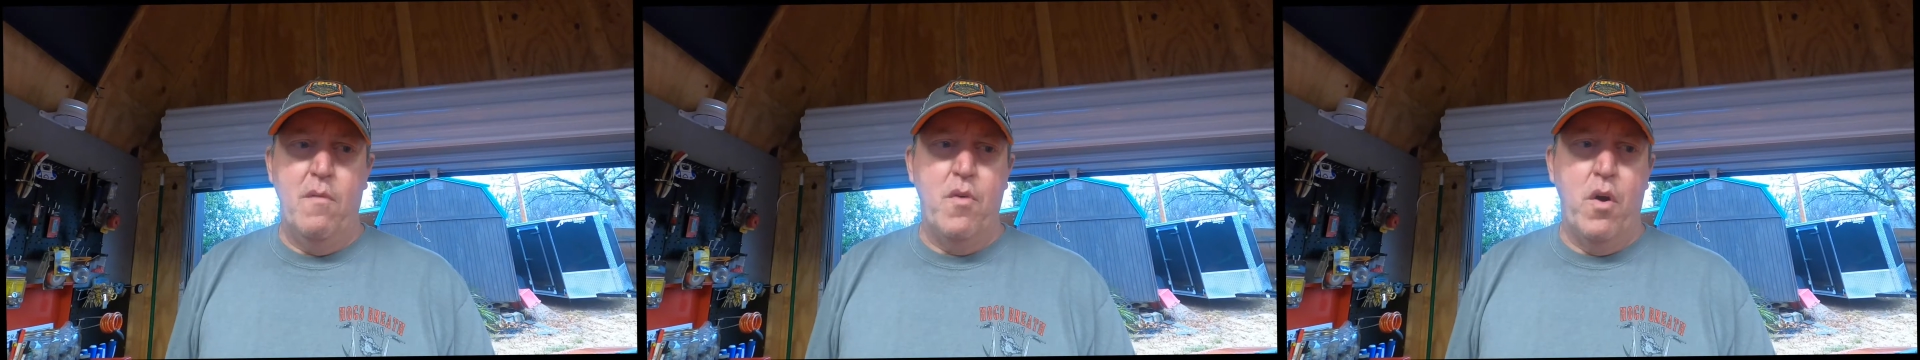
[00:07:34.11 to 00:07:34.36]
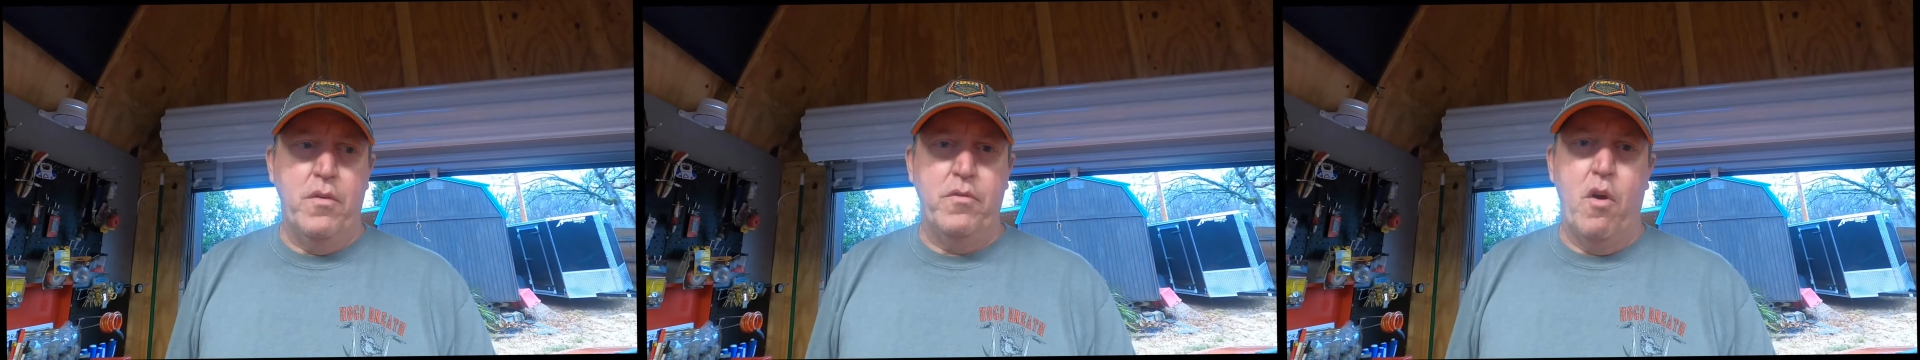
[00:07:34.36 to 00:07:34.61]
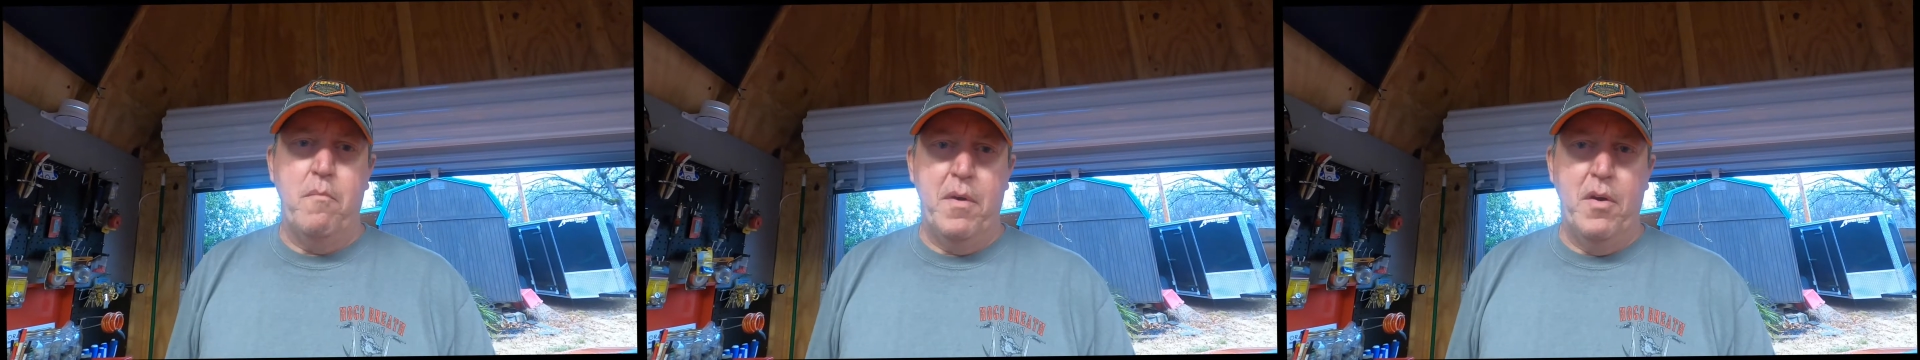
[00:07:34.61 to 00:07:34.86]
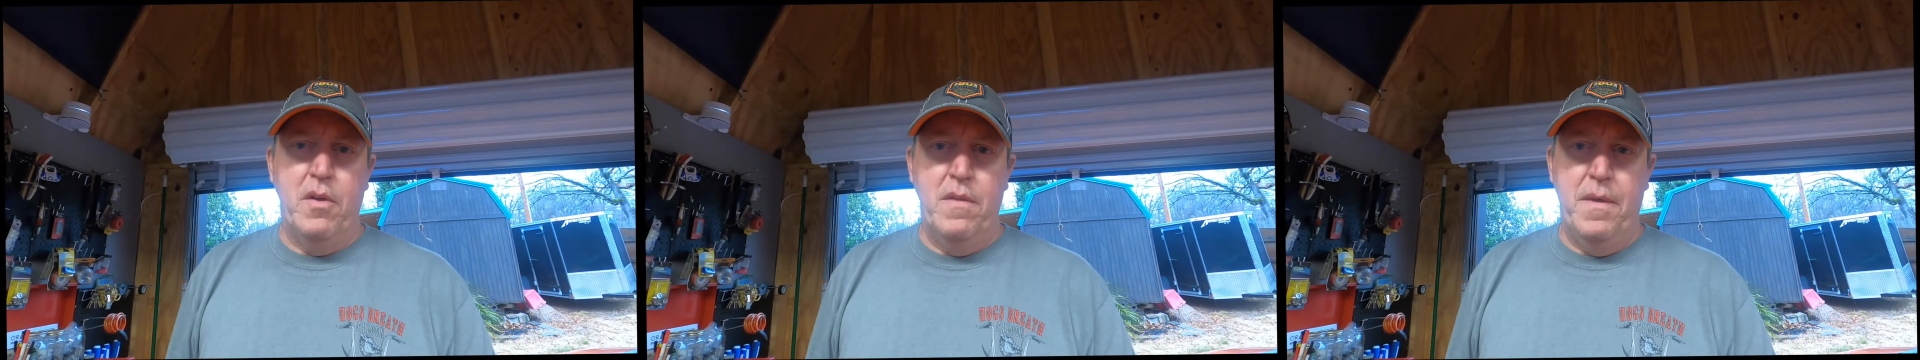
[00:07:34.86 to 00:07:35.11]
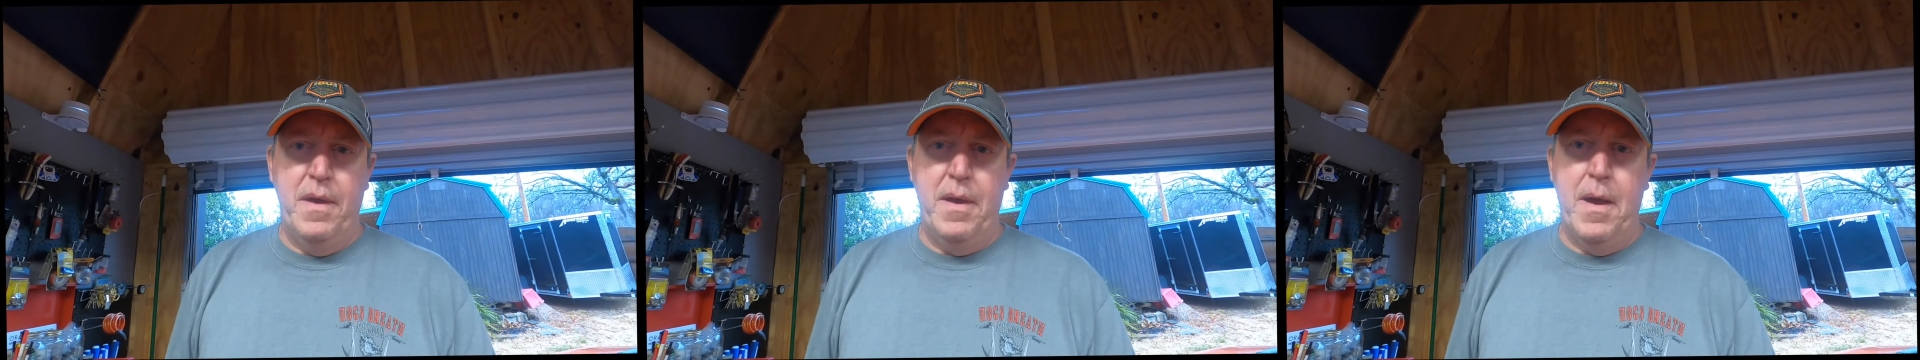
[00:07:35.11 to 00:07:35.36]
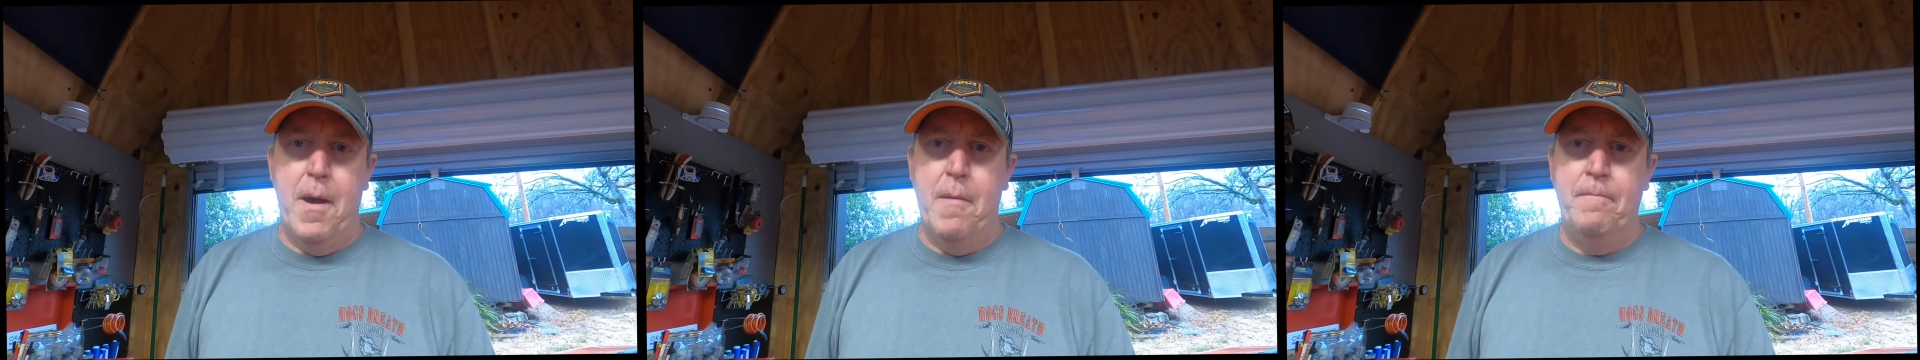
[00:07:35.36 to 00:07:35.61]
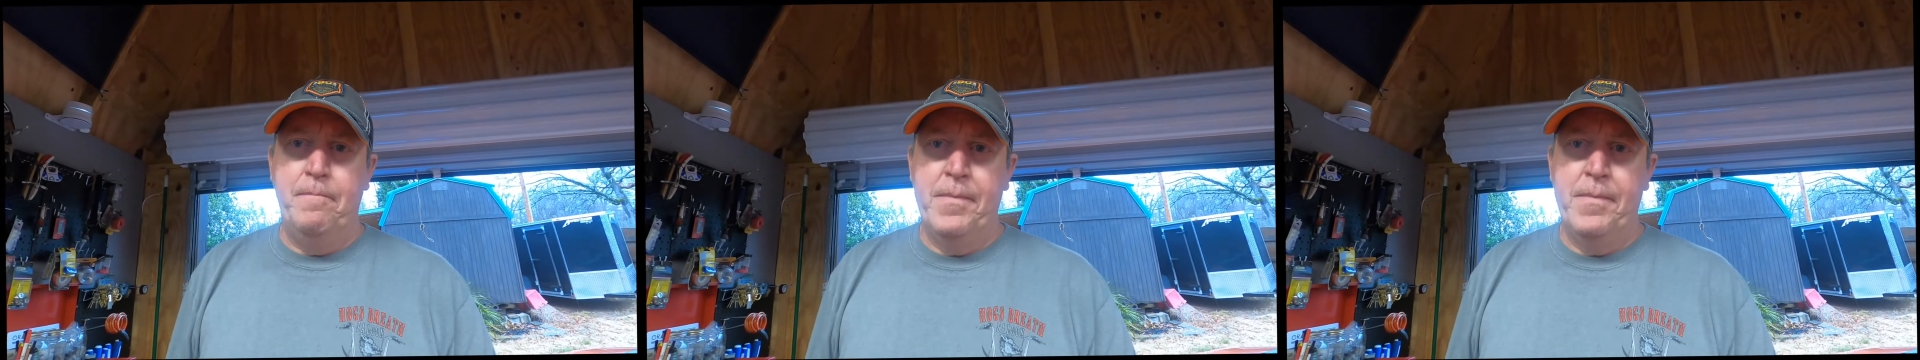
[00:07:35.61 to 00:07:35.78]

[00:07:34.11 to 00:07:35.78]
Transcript: I'm going to start building the